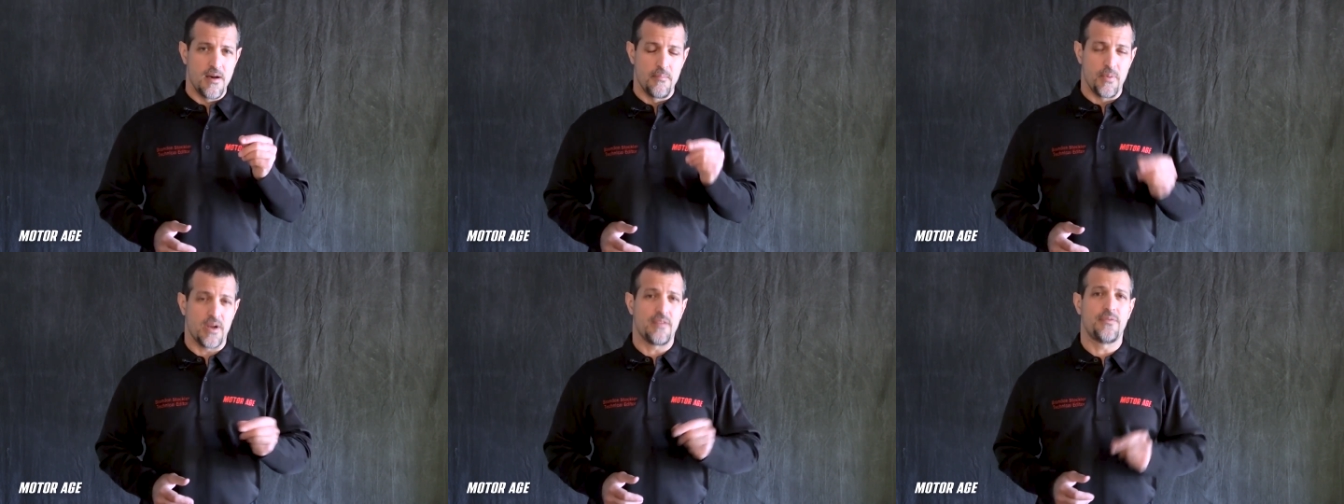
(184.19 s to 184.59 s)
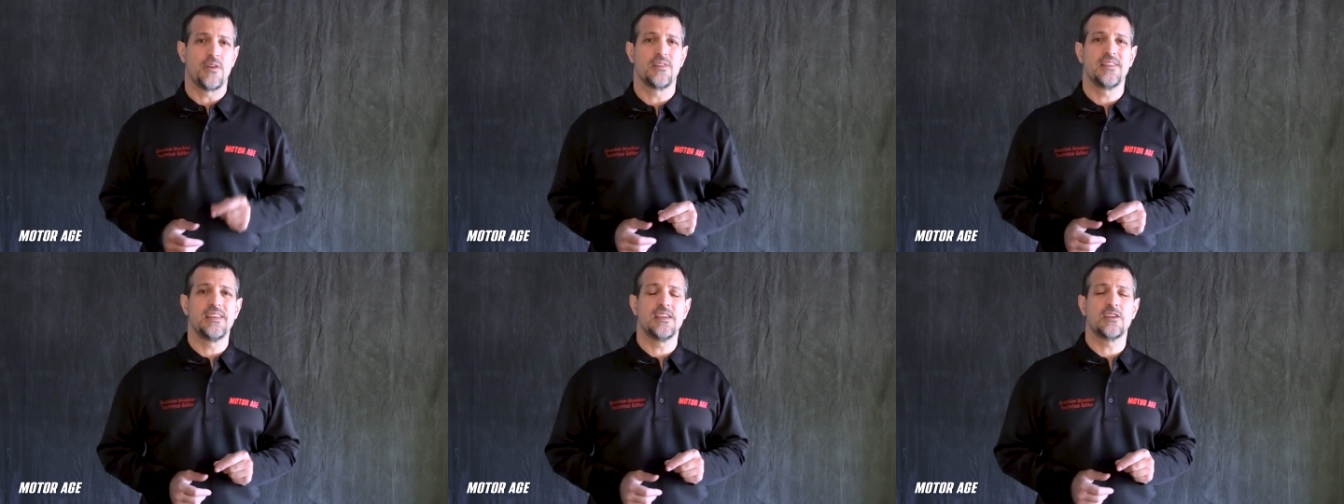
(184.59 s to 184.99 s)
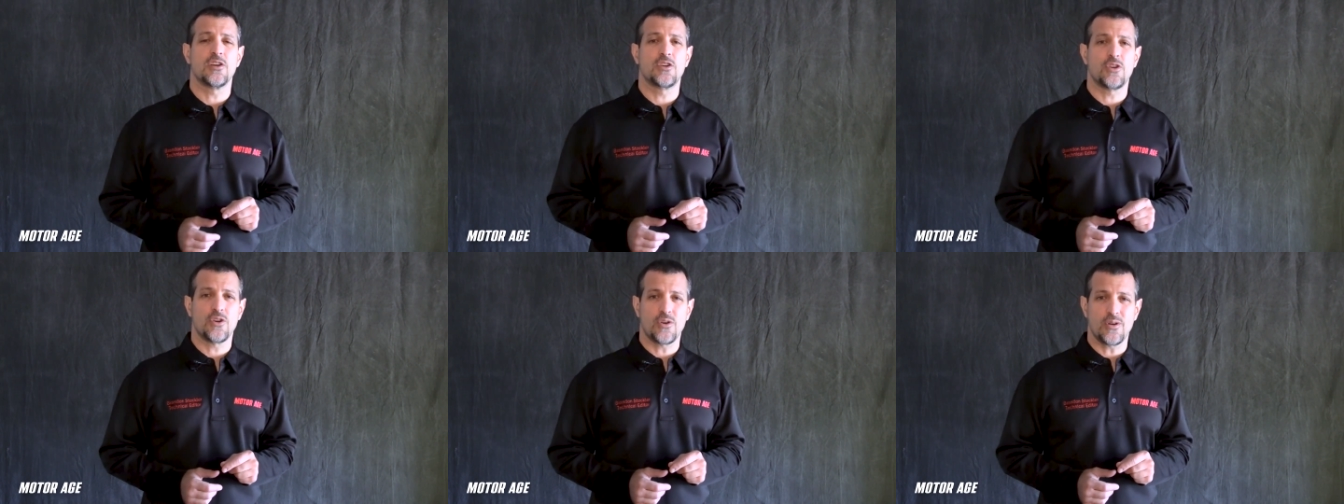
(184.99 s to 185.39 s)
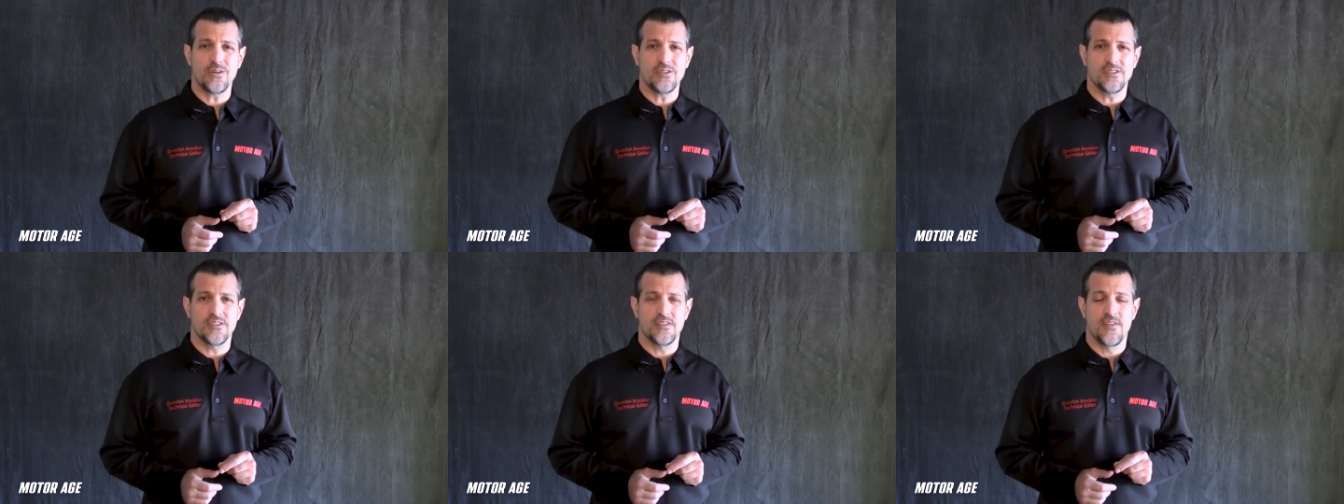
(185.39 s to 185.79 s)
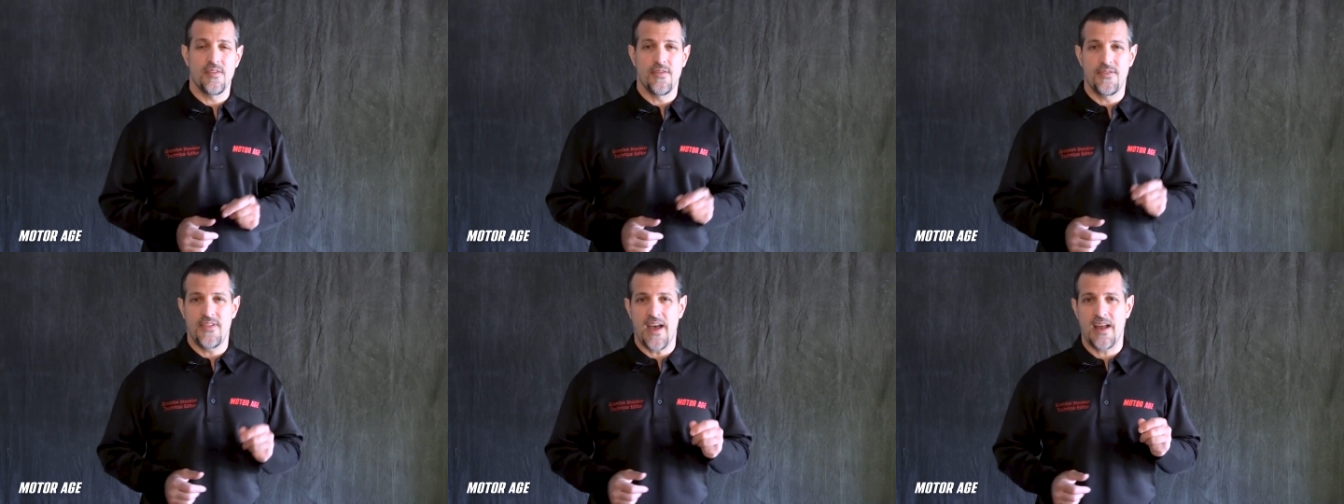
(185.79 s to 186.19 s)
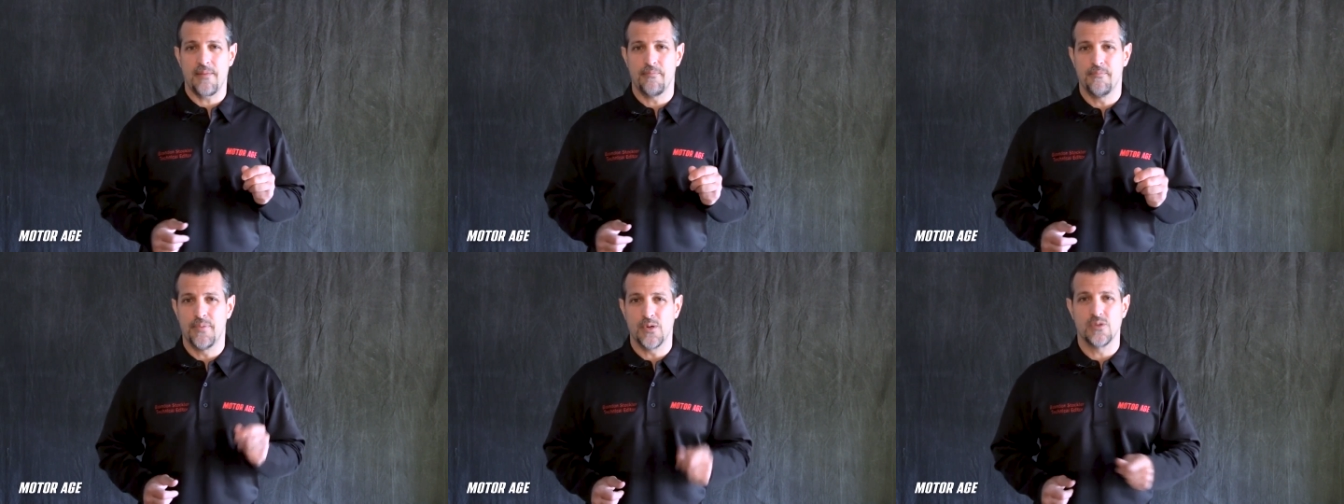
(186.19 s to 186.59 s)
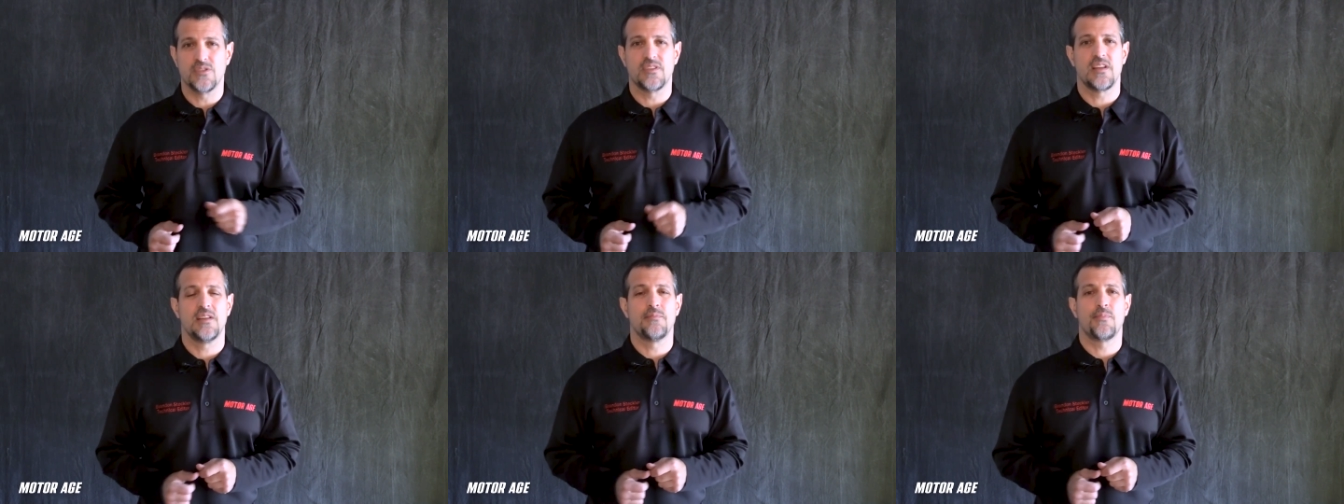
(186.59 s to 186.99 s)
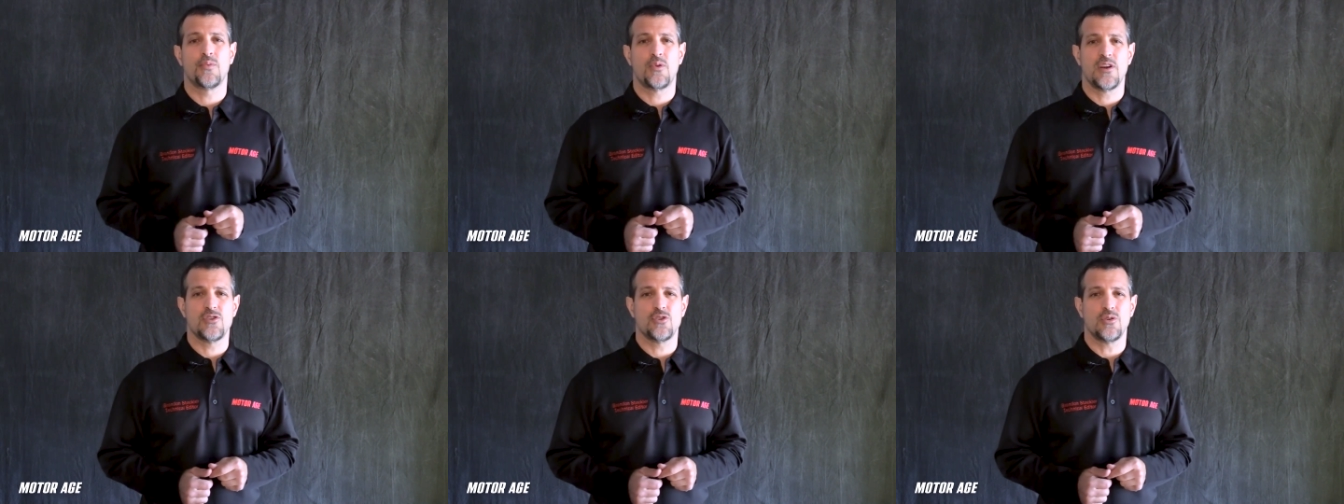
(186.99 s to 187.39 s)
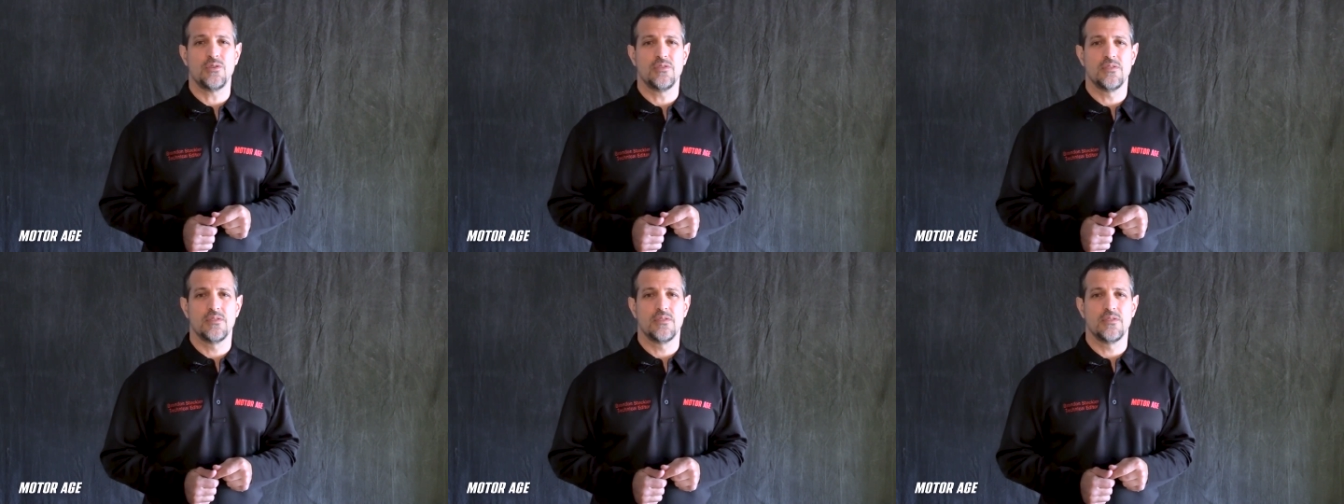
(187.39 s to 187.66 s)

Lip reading: But if a leak occurs, that boost in pressure